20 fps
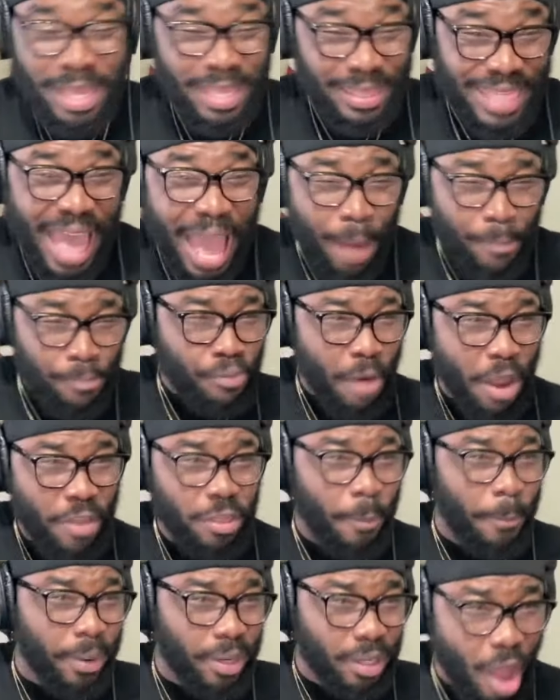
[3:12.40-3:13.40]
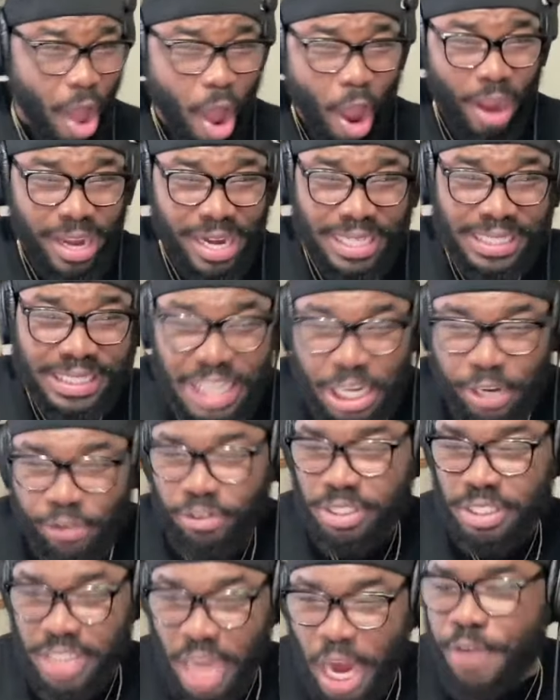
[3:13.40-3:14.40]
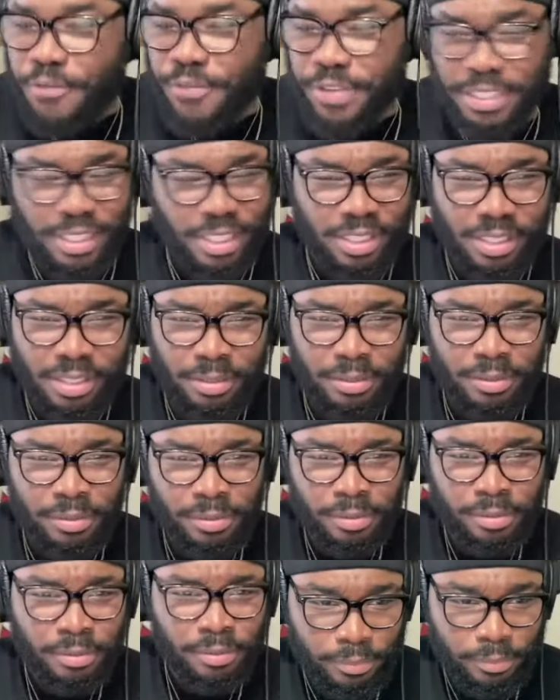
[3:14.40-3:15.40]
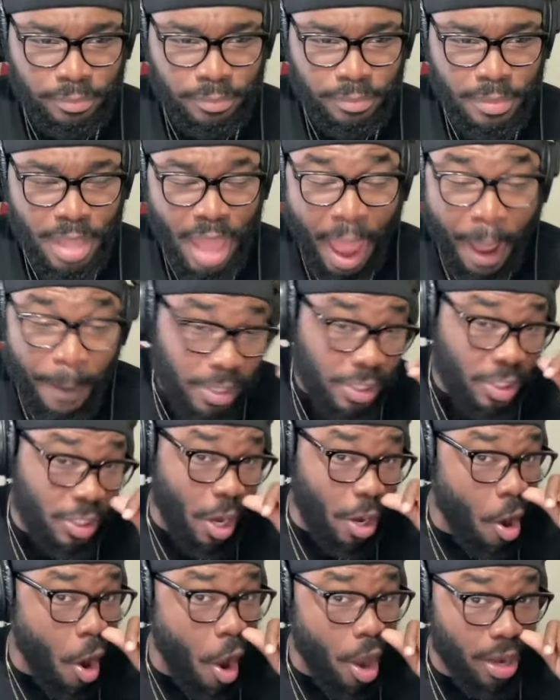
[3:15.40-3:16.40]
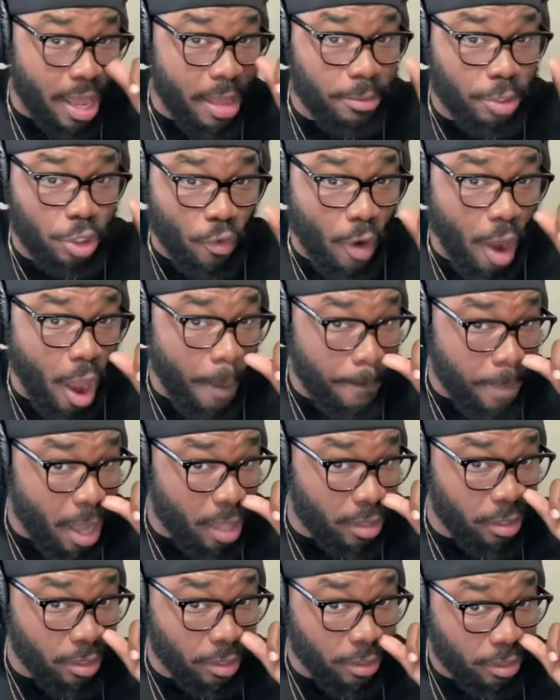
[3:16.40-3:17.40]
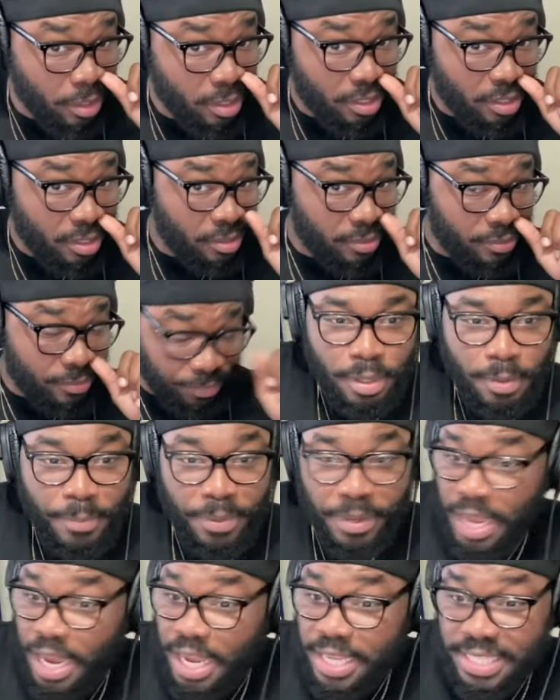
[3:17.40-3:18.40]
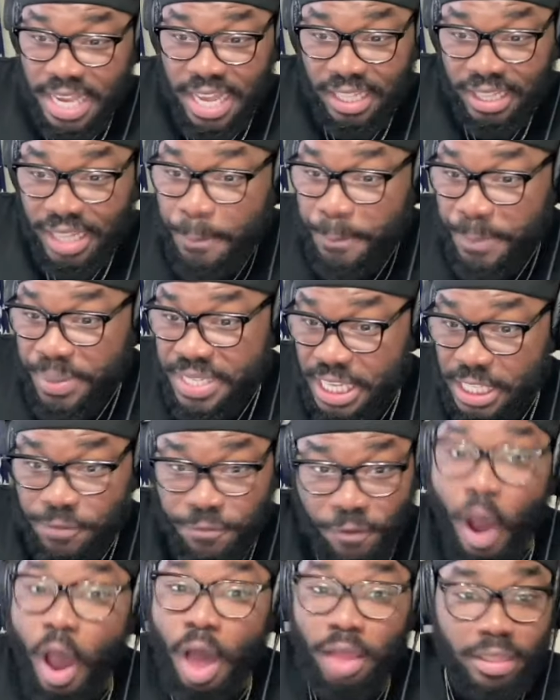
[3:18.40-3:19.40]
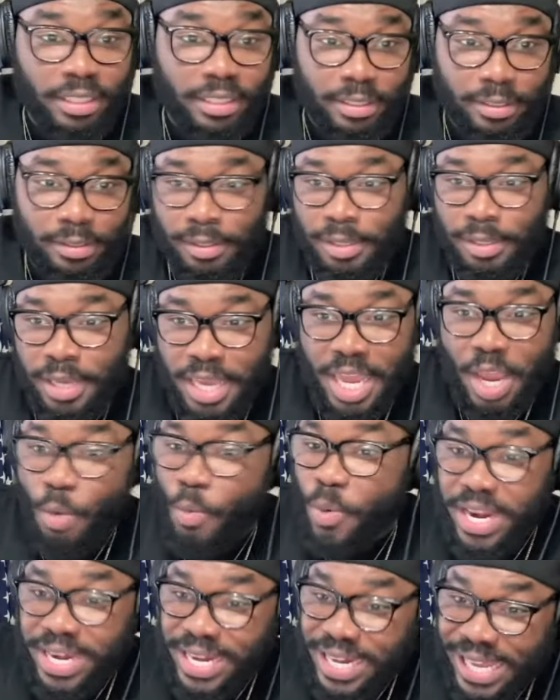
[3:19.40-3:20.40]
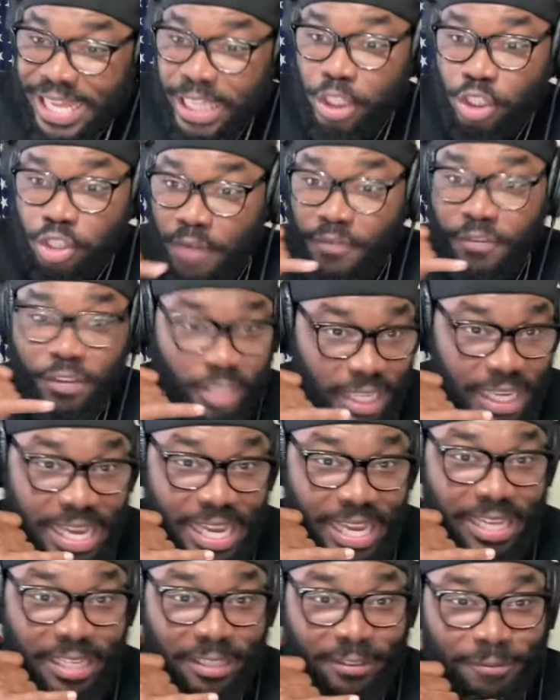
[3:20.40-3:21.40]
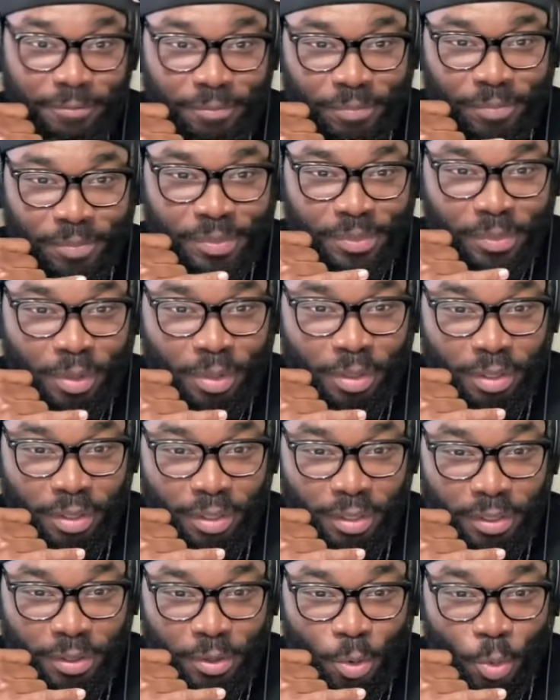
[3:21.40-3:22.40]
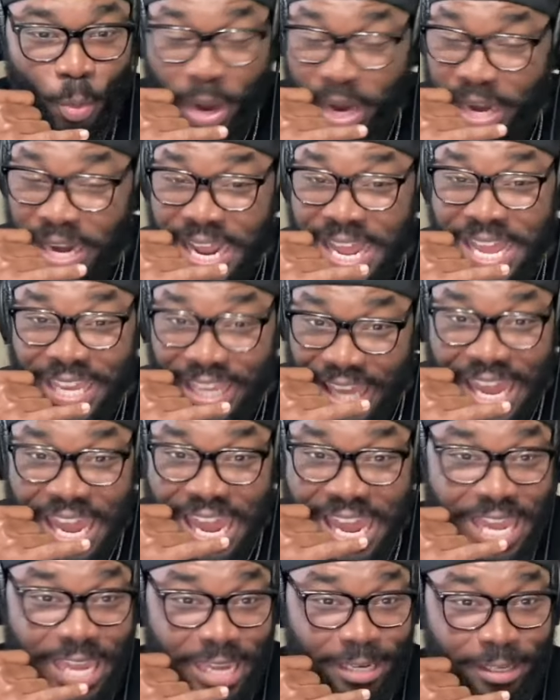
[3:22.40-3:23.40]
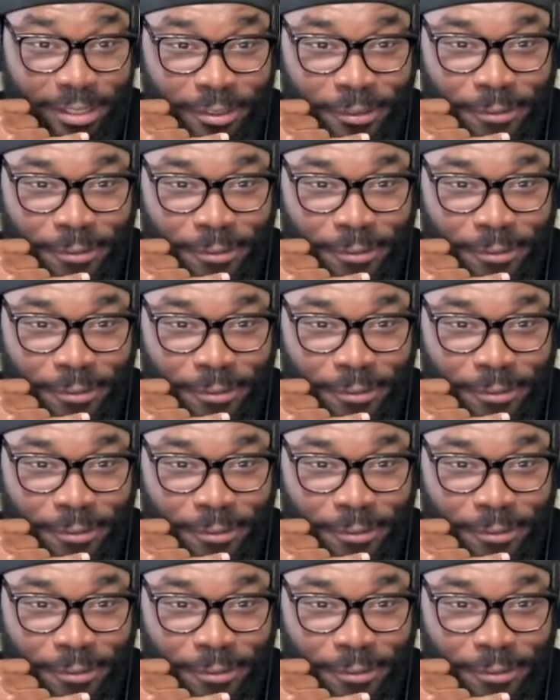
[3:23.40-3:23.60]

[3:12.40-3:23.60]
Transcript: That brother belong in the Secret Service. I'm going to start calling him Gerard Butler because Olympus has fallen and we need Trevor Keegan. We need Keegan.